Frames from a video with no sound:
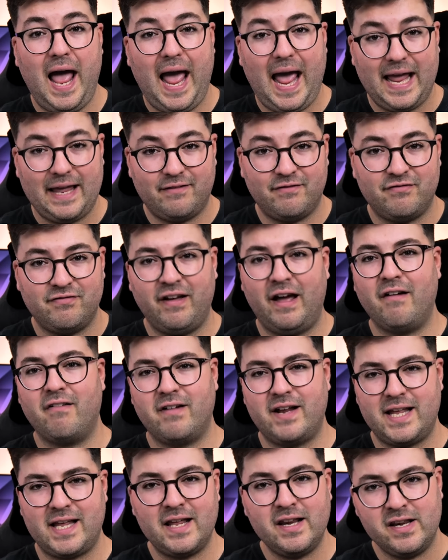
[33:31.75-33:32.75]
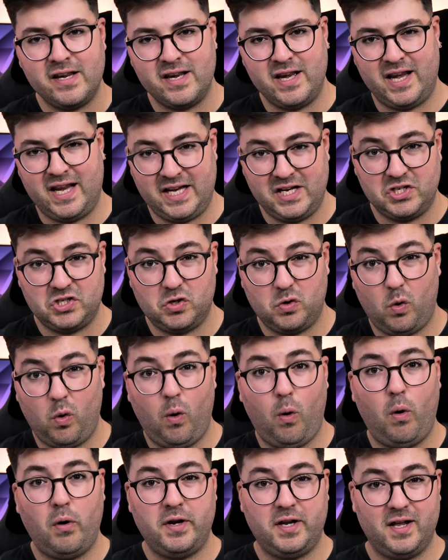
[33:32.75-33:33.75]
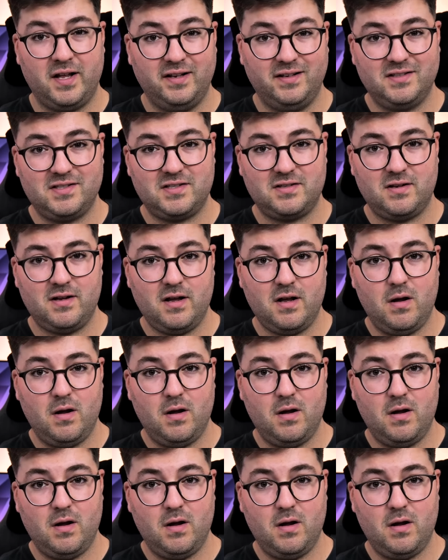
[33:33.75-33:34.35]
a very niche audience.